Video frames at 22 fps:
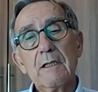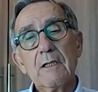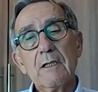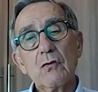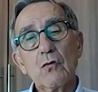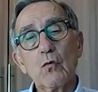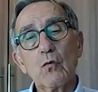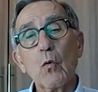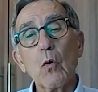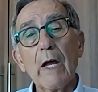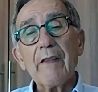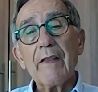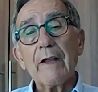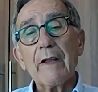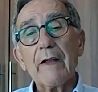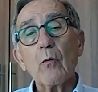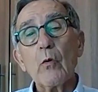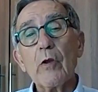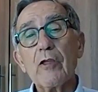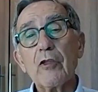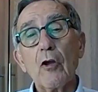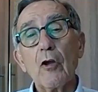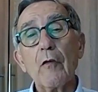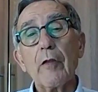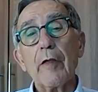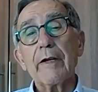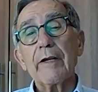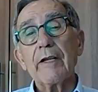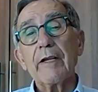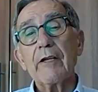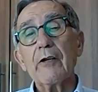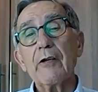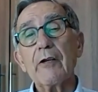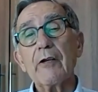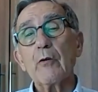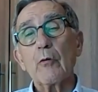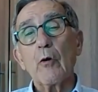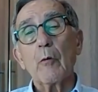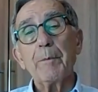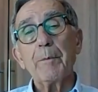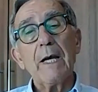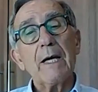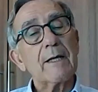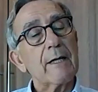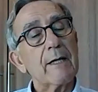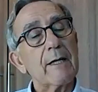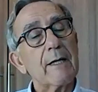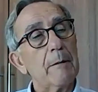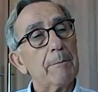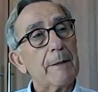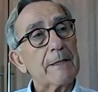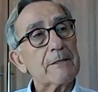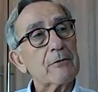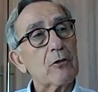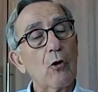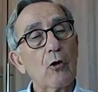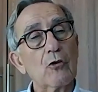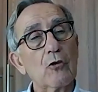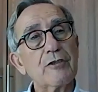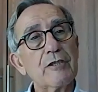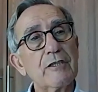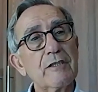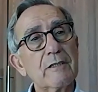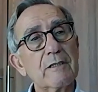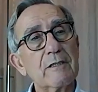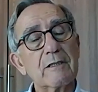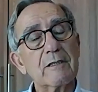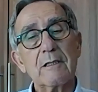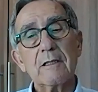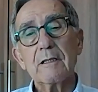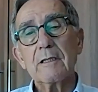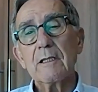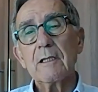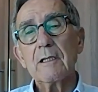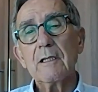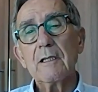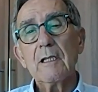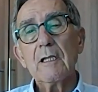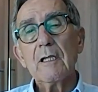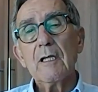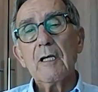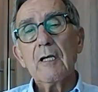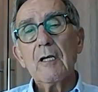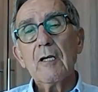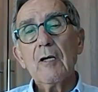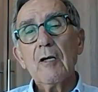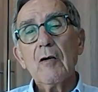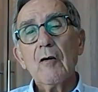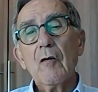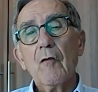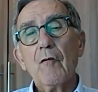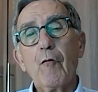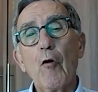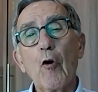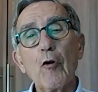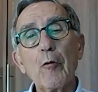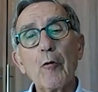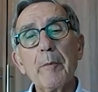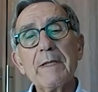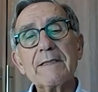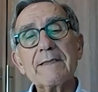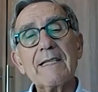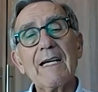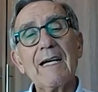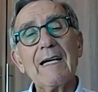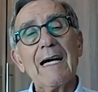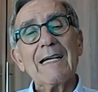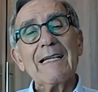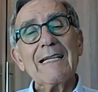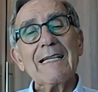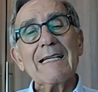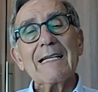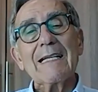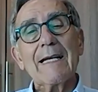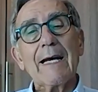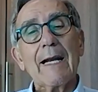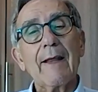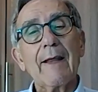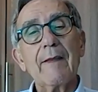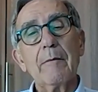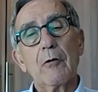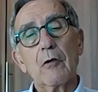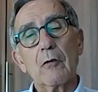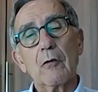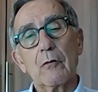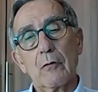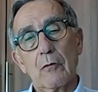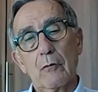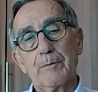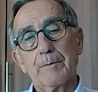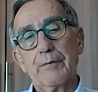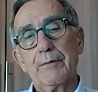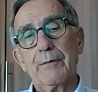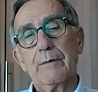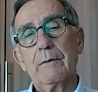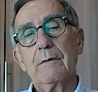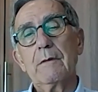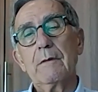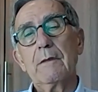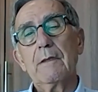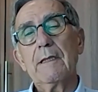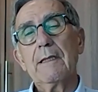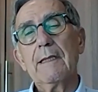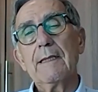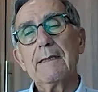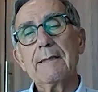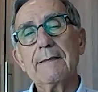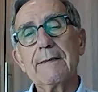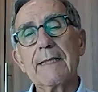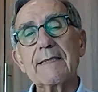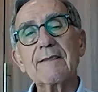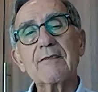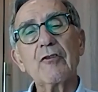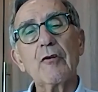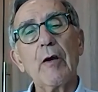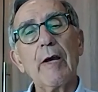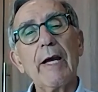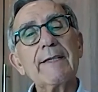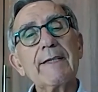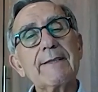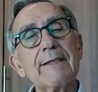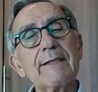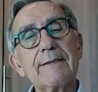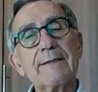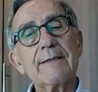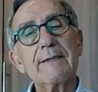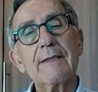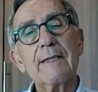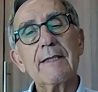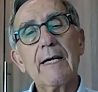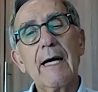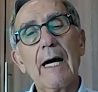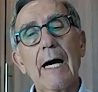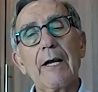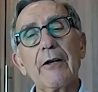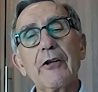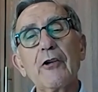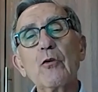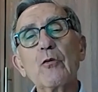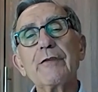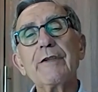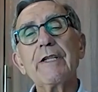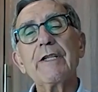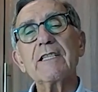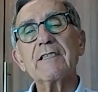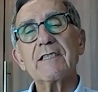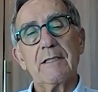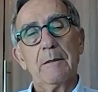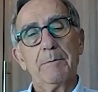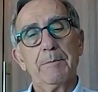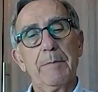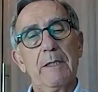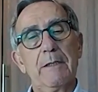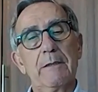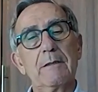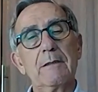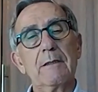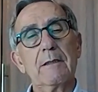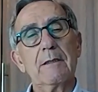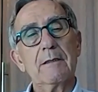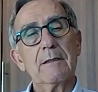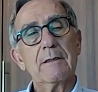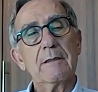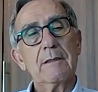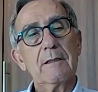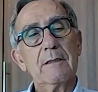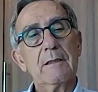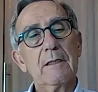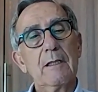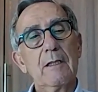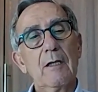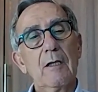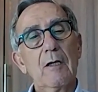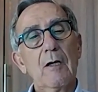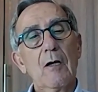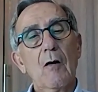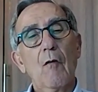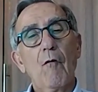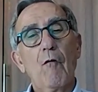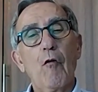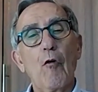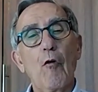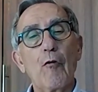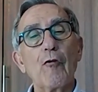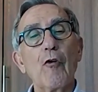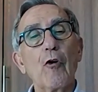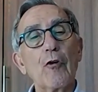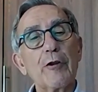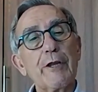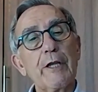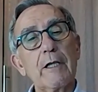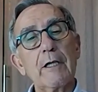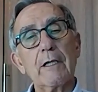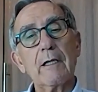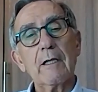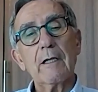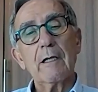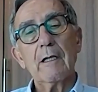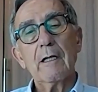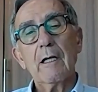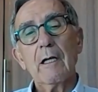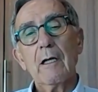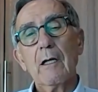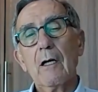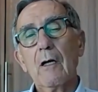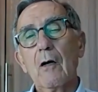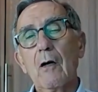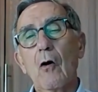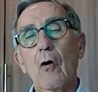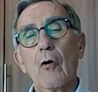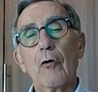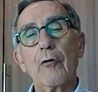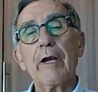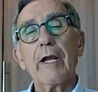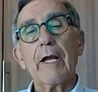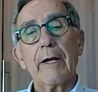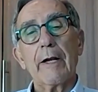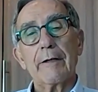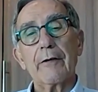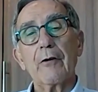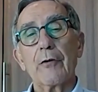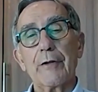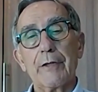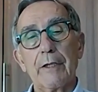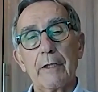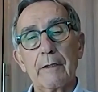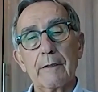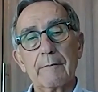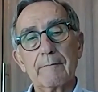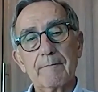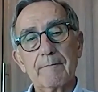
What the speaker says: together with other European hepatologists, formed an incredible group that created a new discipline for nothing or near nothing.